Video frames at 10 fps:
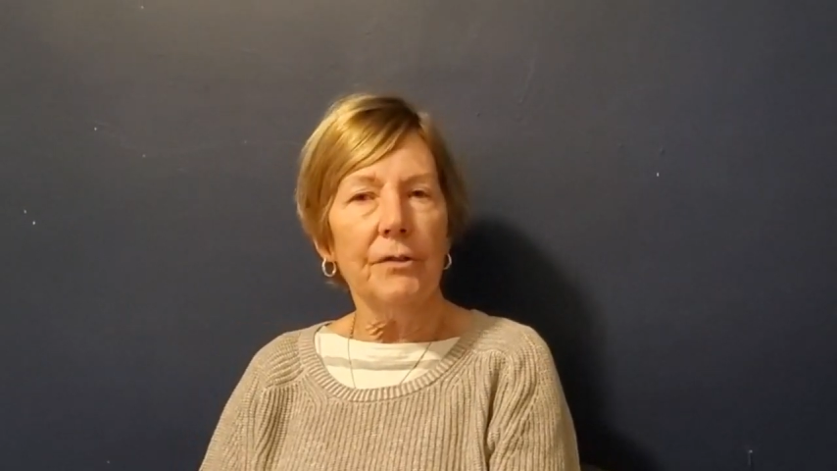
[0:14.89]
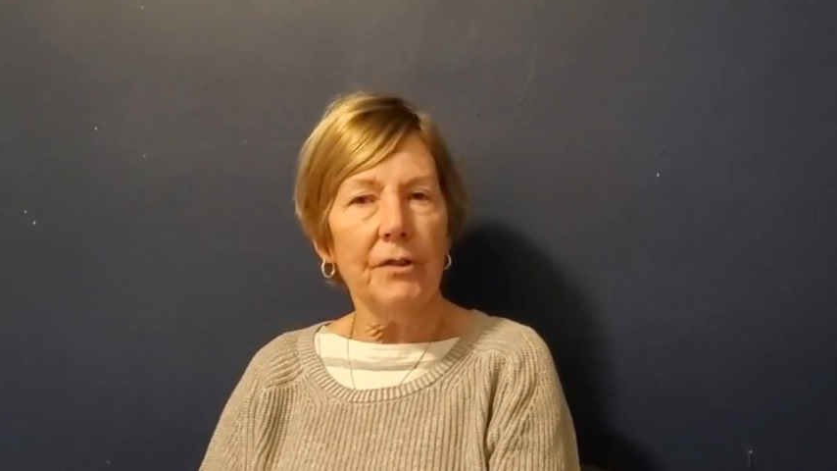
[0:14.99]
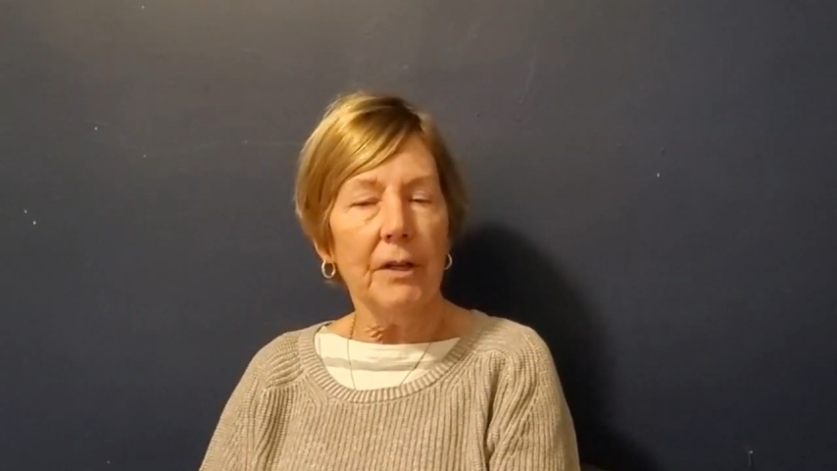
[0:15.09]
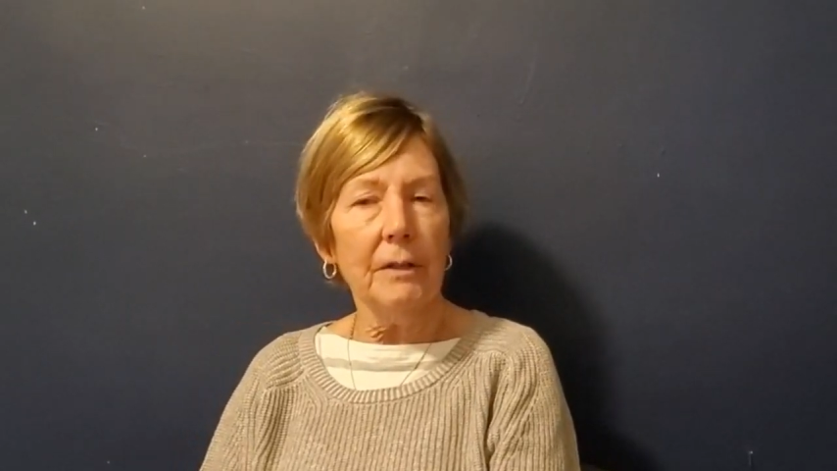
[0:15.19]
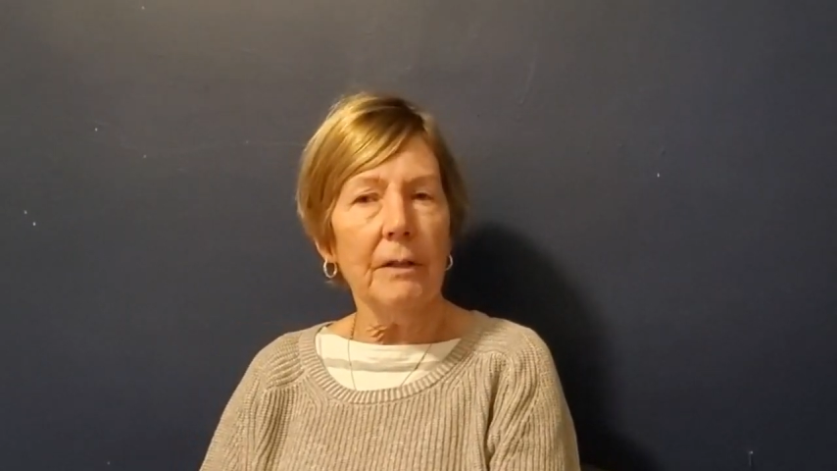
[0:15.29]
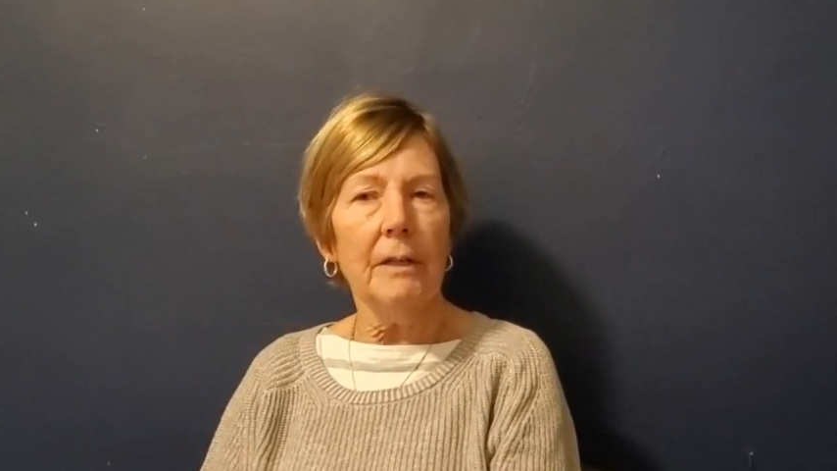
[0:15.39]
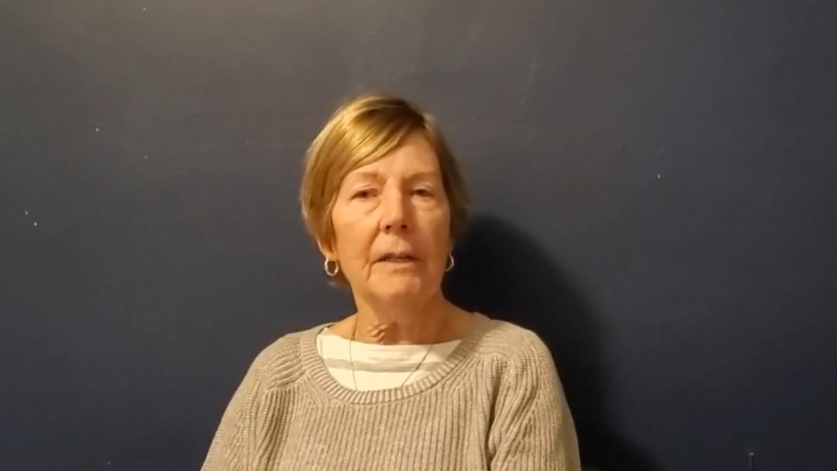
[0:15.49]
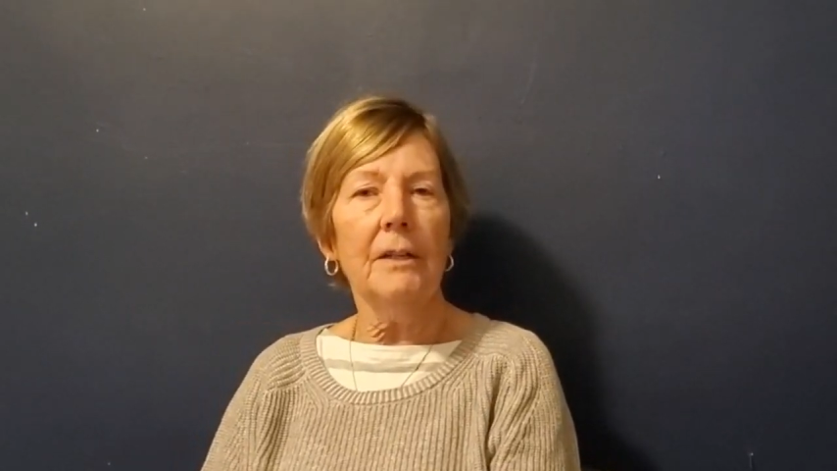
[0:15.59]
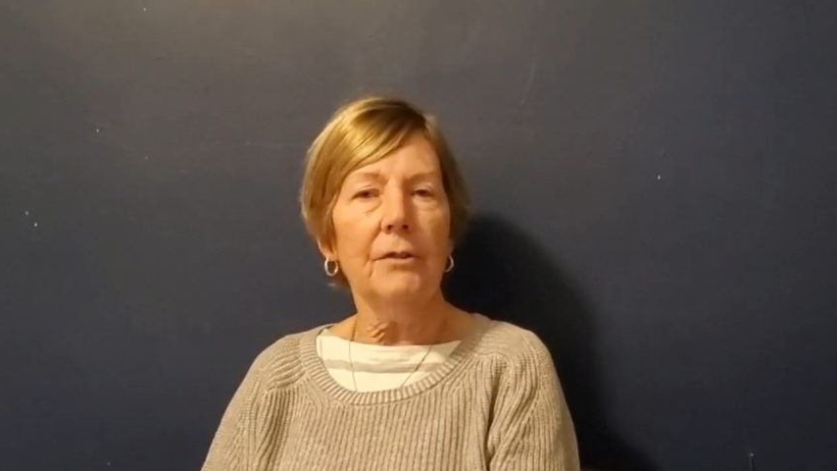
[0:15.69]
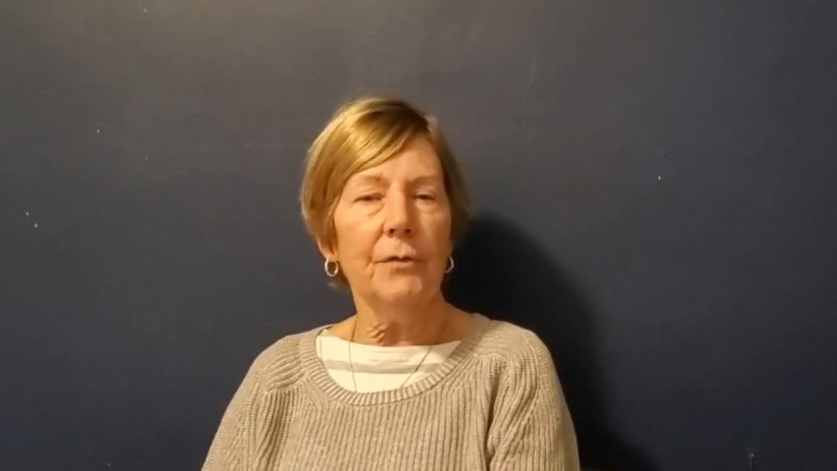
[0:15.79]
son
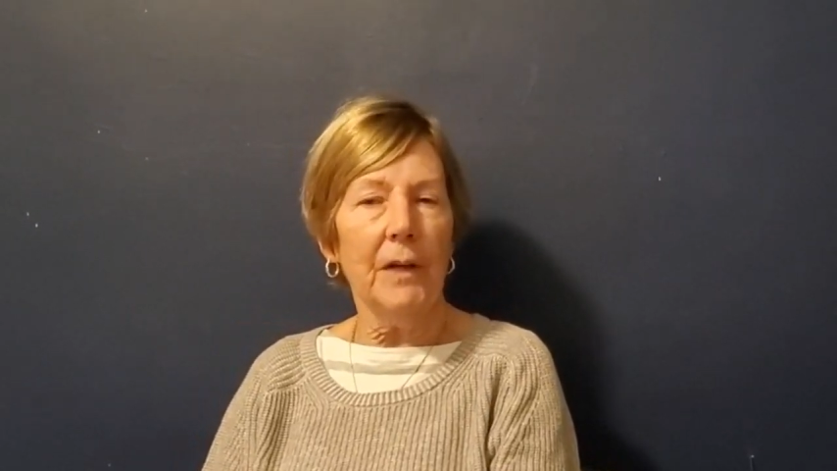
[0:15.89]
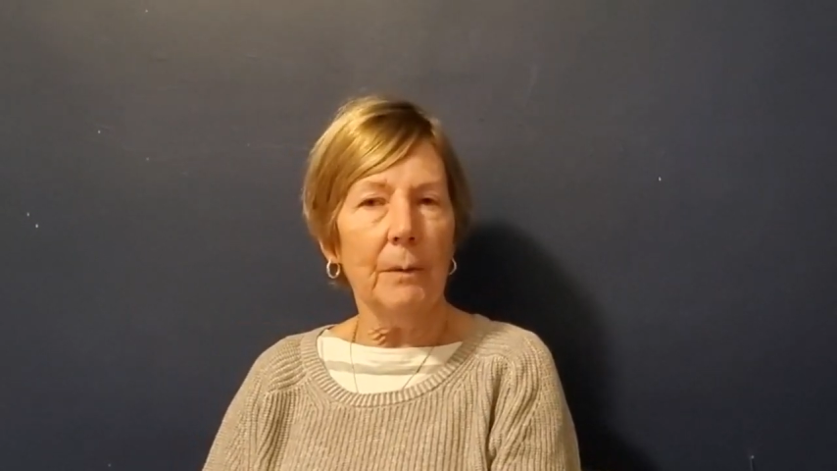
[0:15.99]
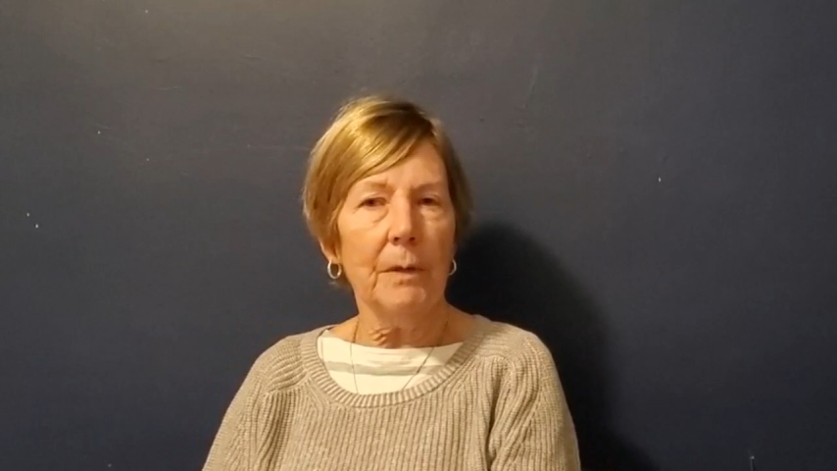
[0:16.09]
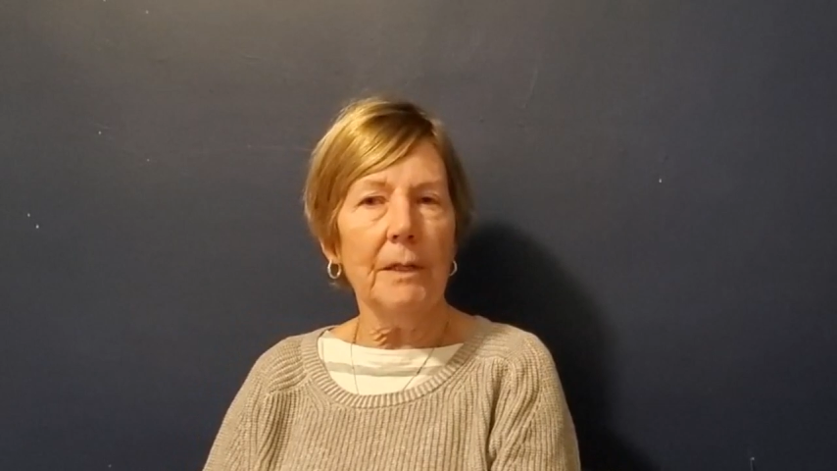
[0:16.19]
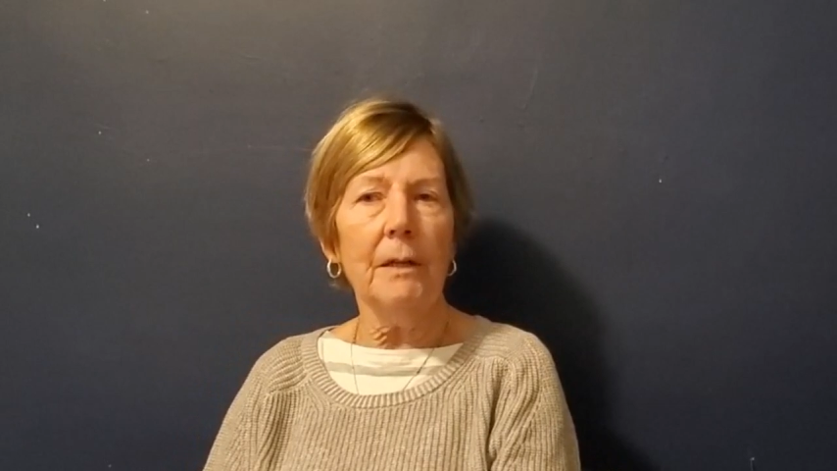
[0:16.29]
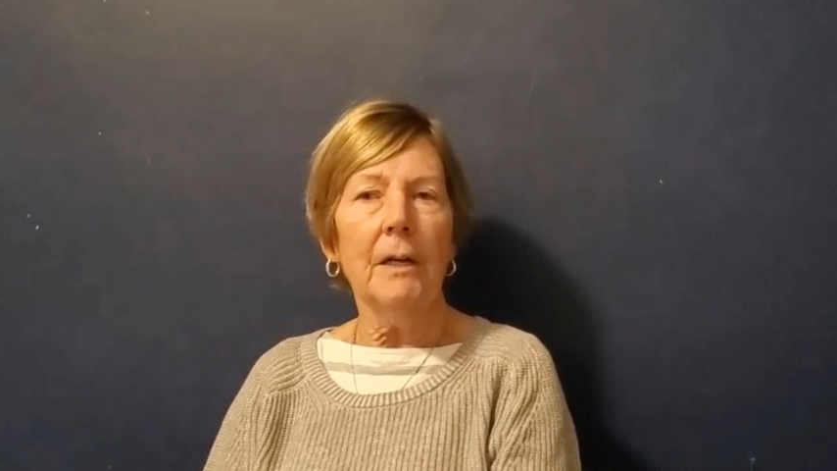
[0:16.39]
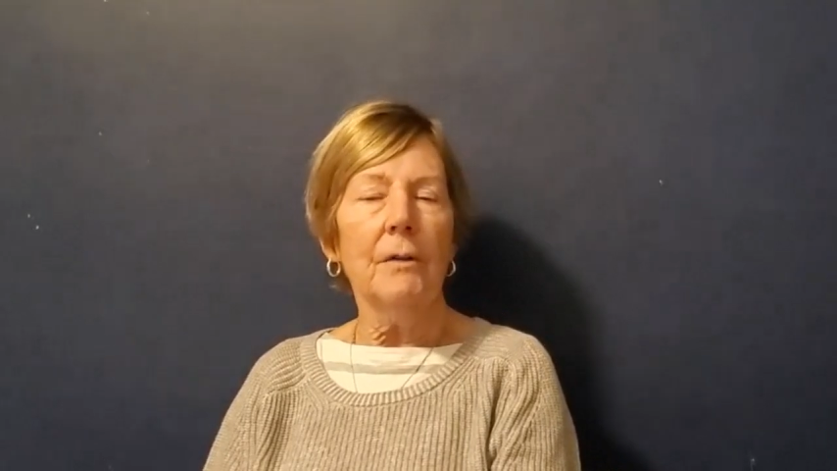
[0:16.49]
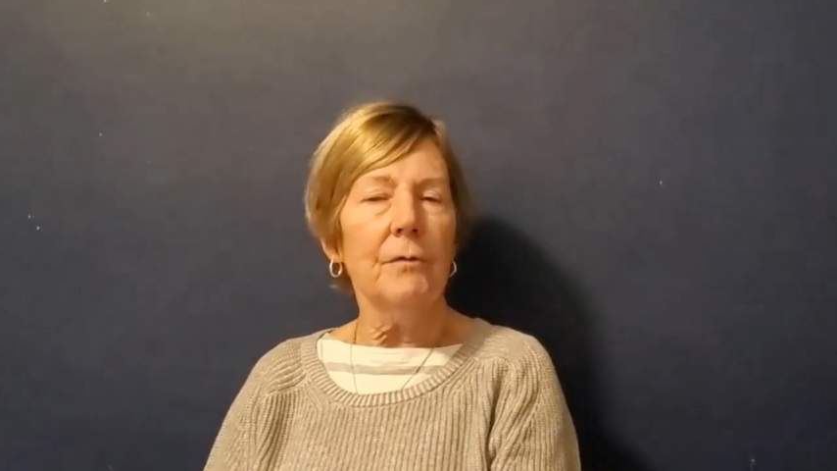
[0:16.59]
and his family